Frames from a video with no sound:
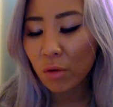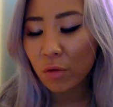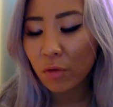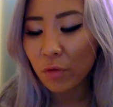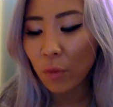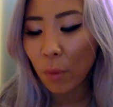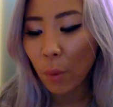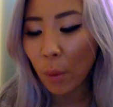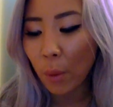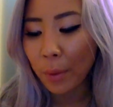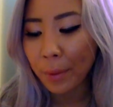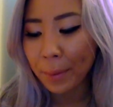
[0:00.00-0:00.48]

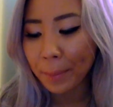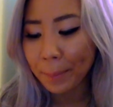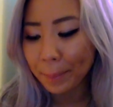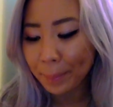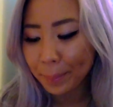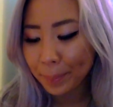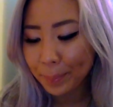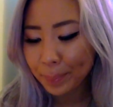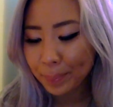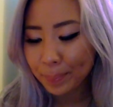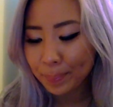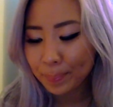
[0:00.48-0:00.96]
form.
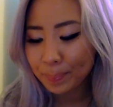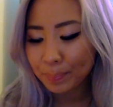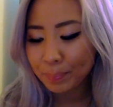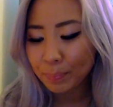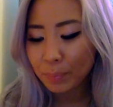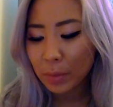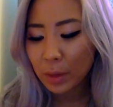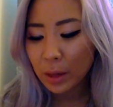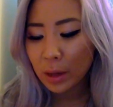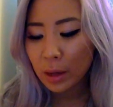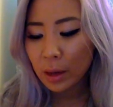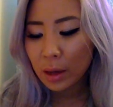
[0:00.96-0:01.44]

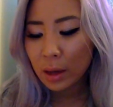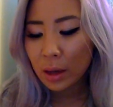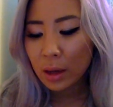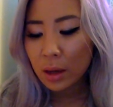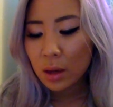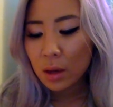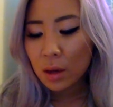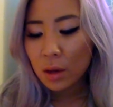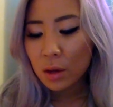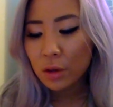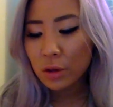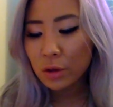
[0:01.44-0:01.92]

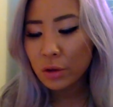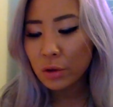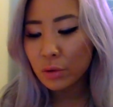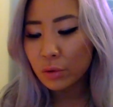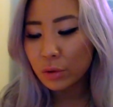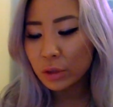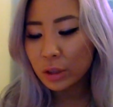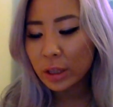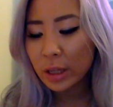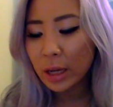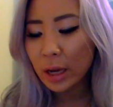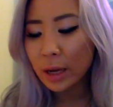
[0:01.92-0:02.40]

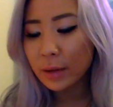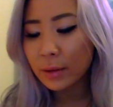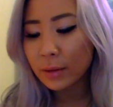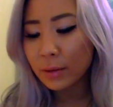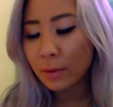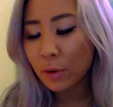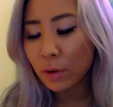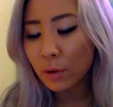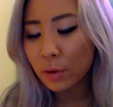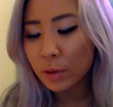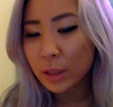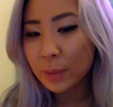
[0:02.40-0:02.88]
Use that
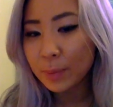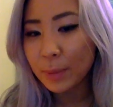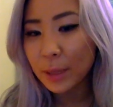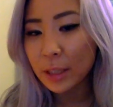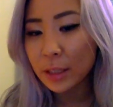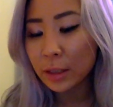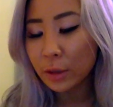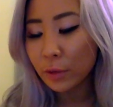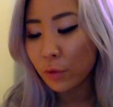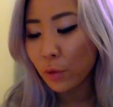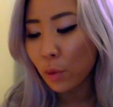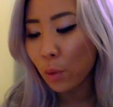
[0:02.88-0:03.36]

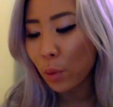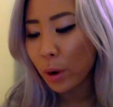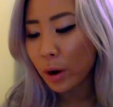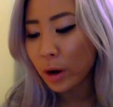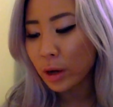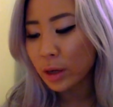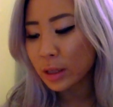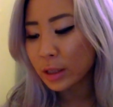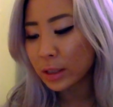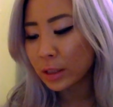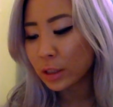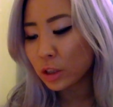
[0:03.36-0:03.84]
space of
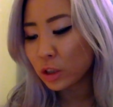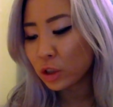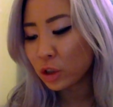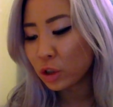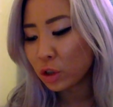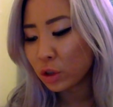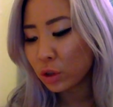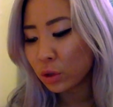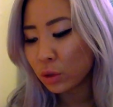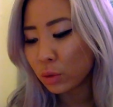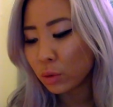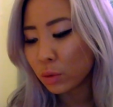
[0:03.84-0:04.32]
awareness
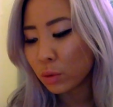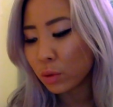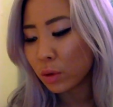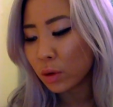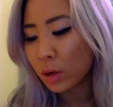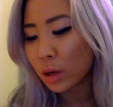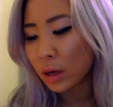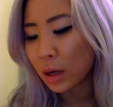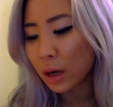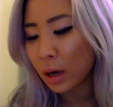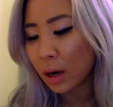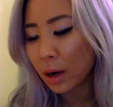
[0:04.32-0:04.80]
to
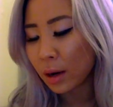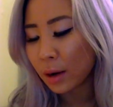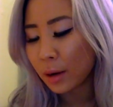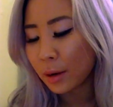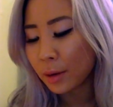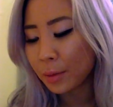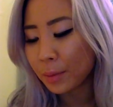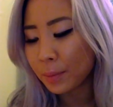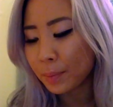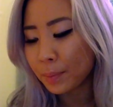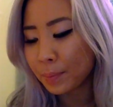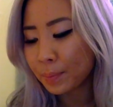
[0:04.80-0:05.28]

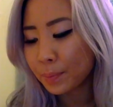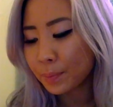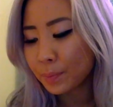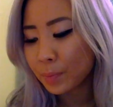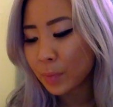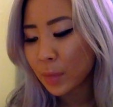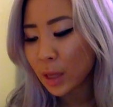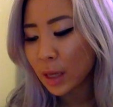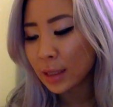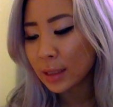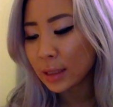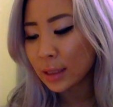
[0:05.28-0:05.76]

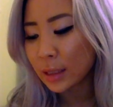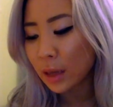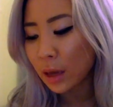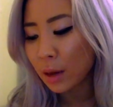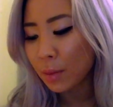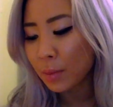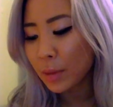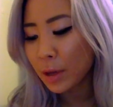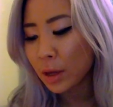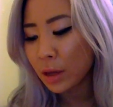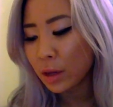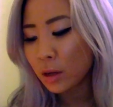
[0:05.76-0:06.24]

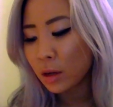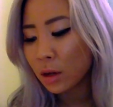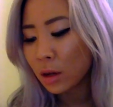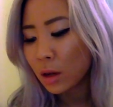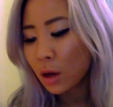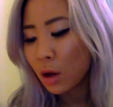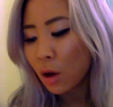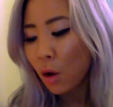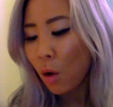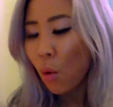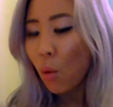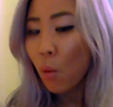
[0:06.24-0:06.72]
examine
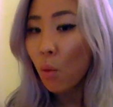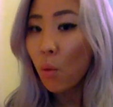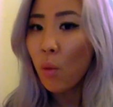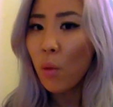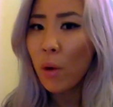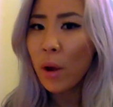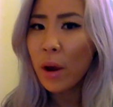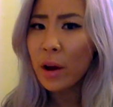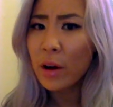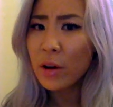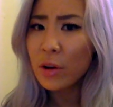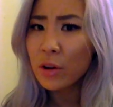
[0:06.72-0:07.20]

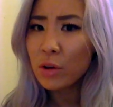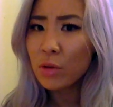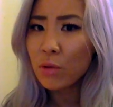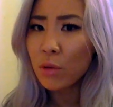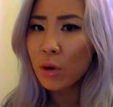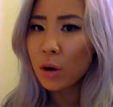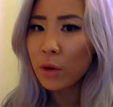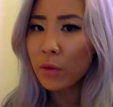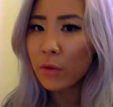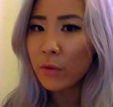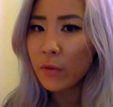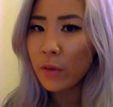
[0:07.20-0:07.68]
where you
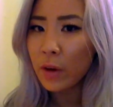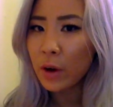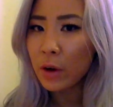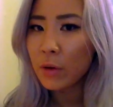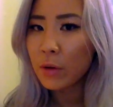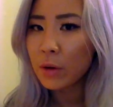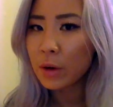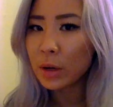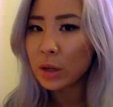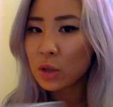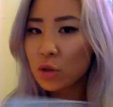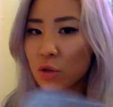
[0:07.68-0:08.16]
are
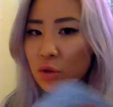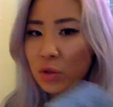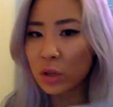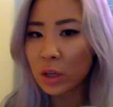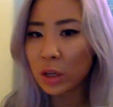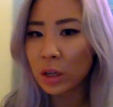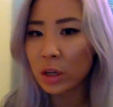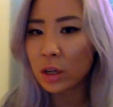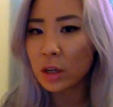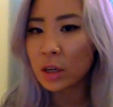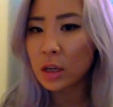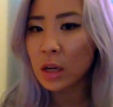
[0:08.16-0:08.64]
very
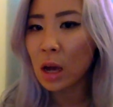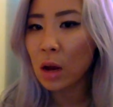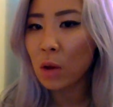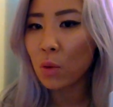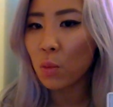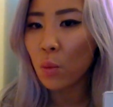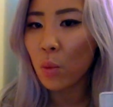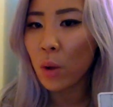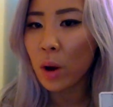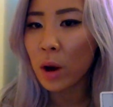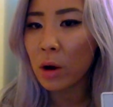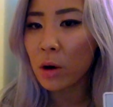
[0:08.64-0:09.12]
triggered
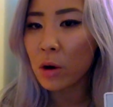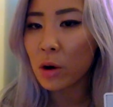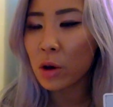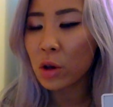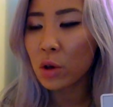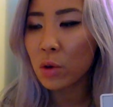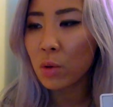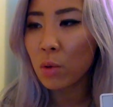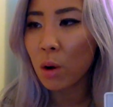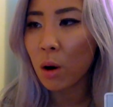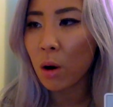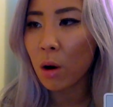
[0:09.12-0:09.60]
and where
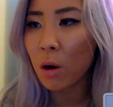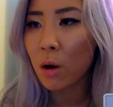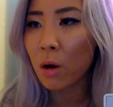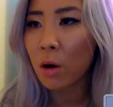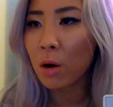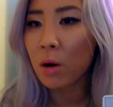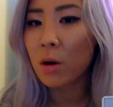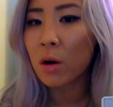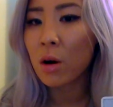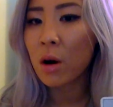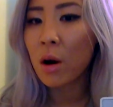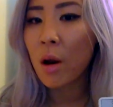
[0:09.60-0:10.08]
you
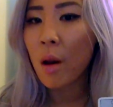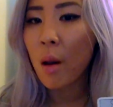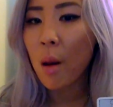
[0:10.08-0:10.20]
are